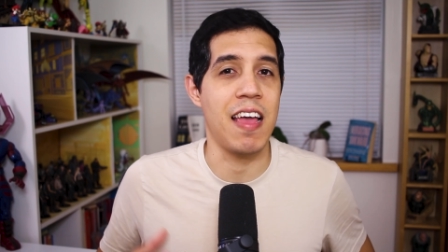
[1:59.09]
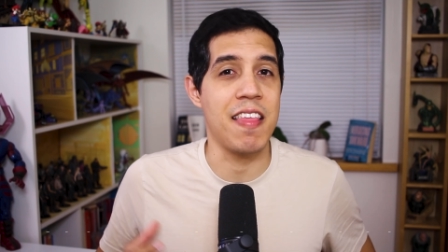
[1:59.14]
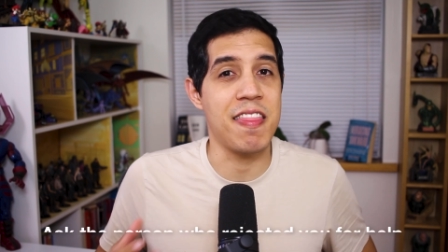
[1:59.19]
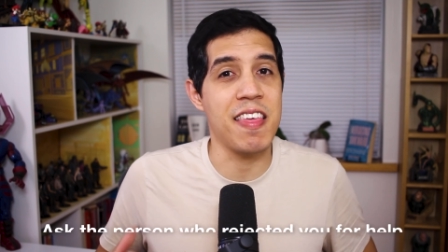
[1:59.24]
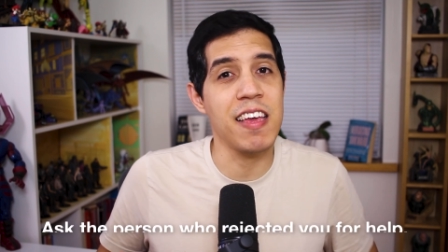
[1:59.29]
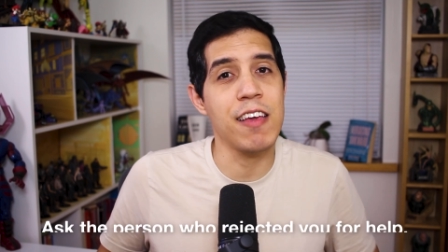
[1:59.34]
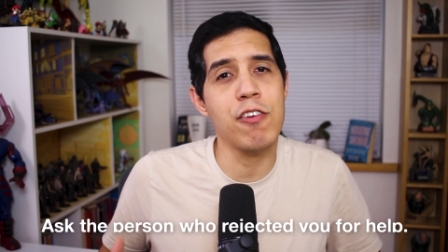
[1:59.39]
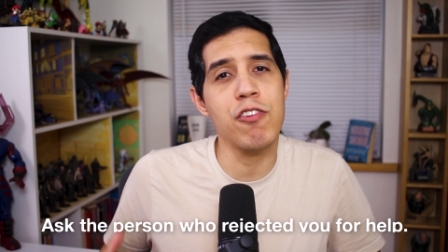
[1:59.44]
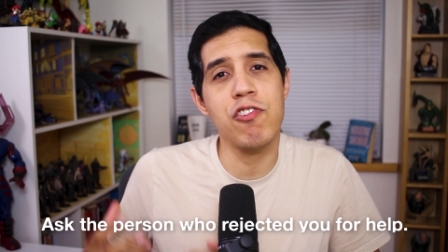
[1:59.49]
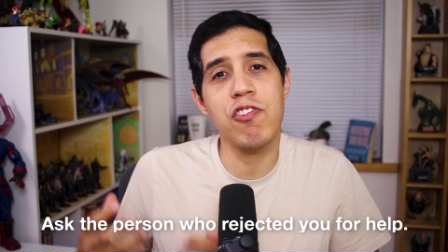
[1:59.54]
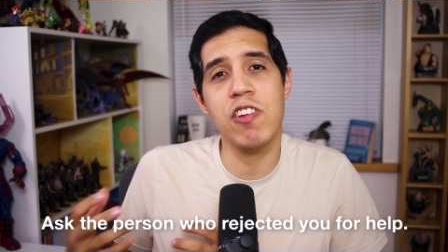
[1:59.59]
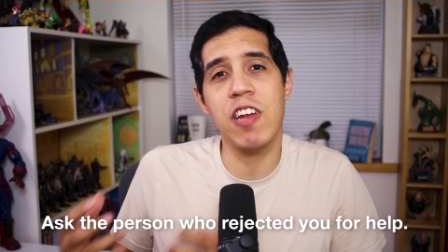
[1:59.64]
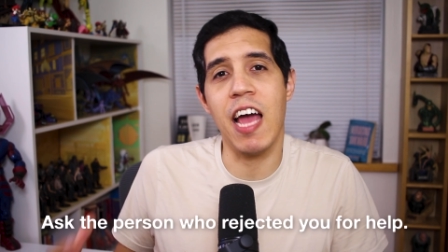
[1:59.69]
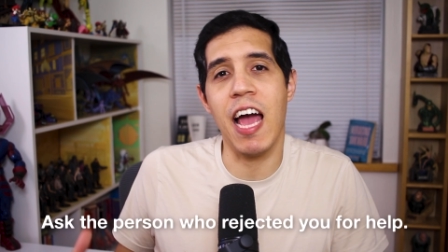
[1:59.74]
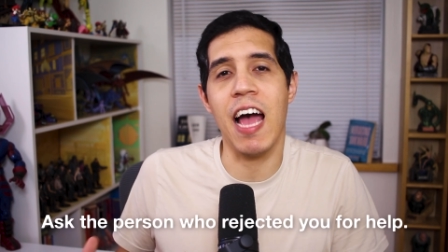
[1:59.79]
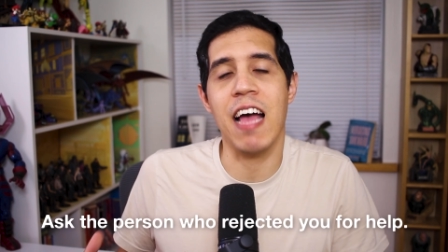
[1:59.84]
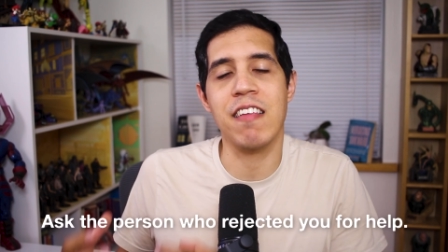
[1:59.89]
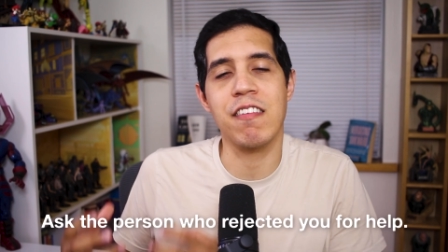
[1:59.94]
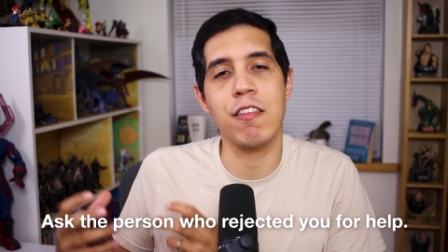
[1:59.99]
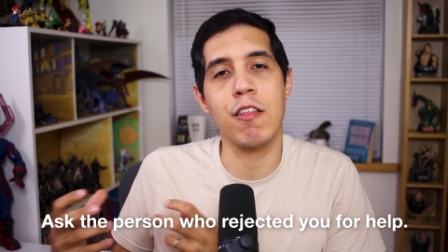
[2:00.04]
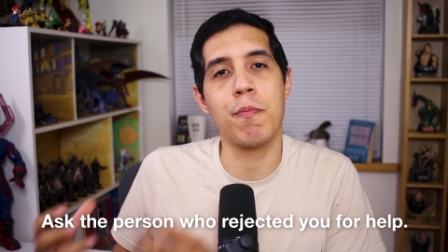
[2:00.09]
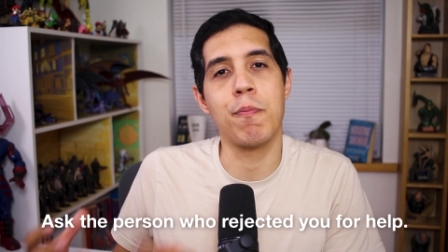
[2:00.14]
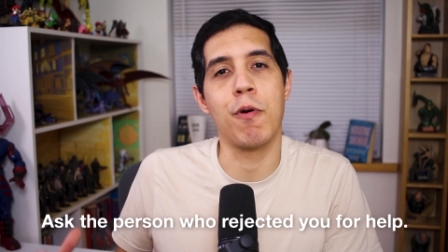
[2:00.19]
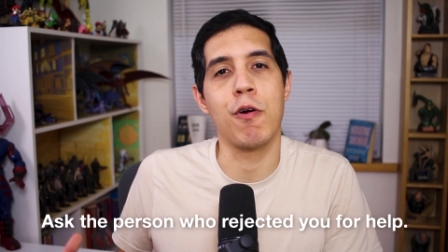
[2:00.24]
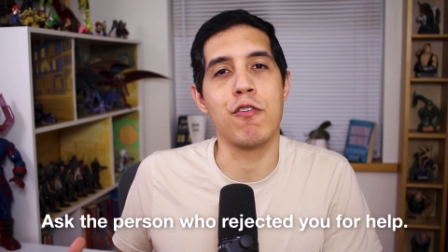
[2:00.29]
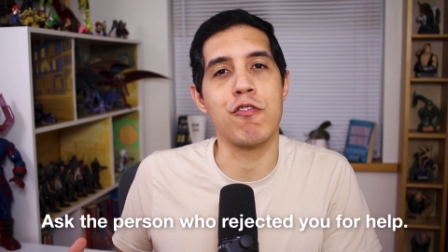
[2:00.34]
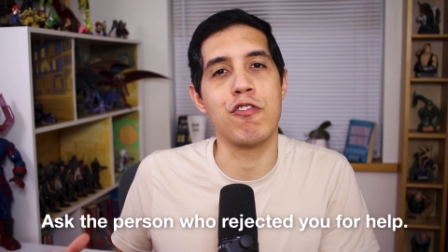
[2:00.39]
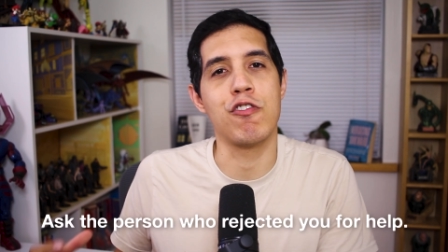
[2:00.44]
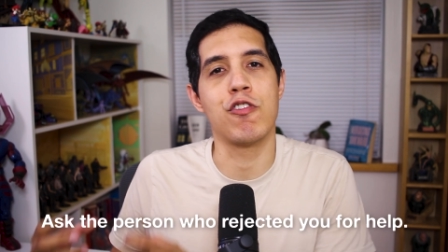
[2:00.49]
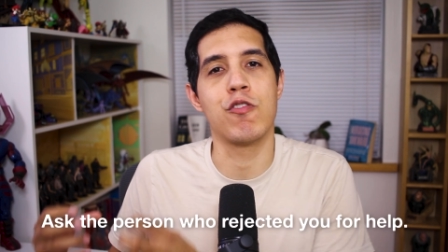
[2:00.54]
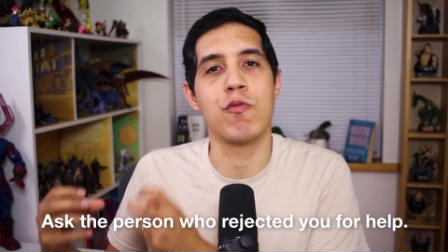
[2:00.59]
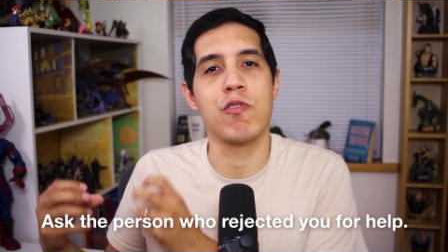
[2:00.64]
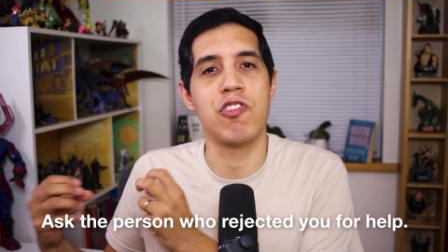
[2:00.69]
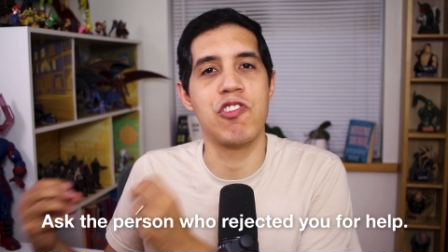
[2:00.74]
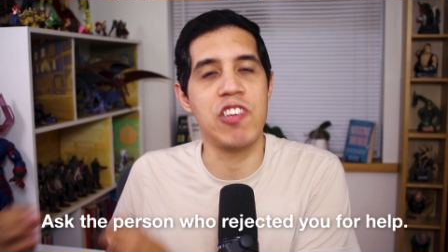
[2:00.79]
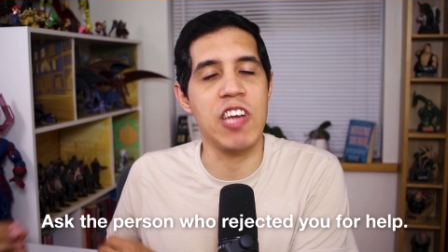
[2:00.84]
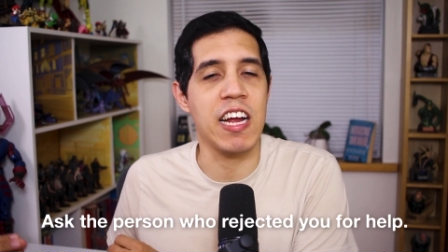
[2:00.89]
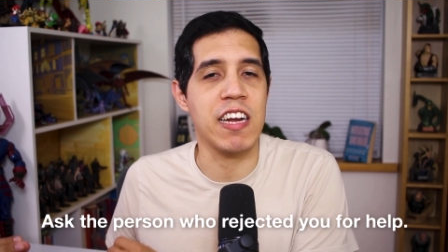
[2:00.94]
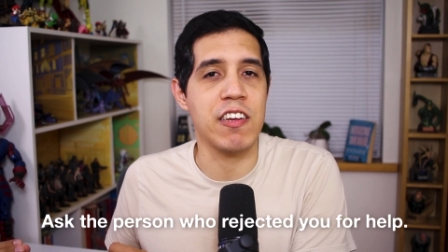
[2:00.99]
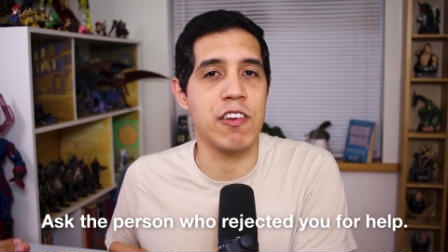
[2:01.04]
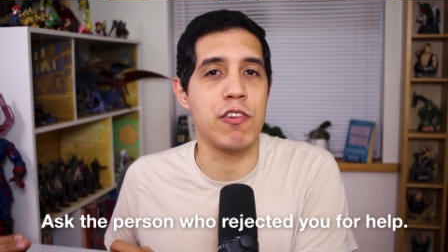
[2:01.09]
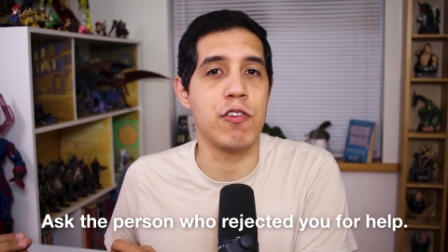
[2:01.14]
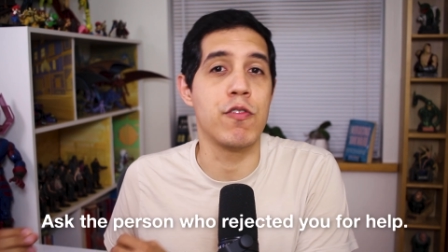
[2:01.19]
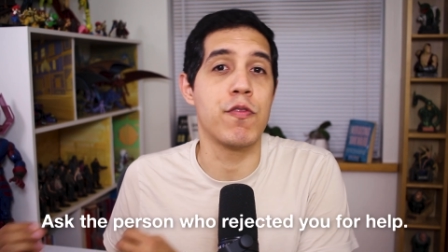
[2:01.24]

I think you should ask the person who rejected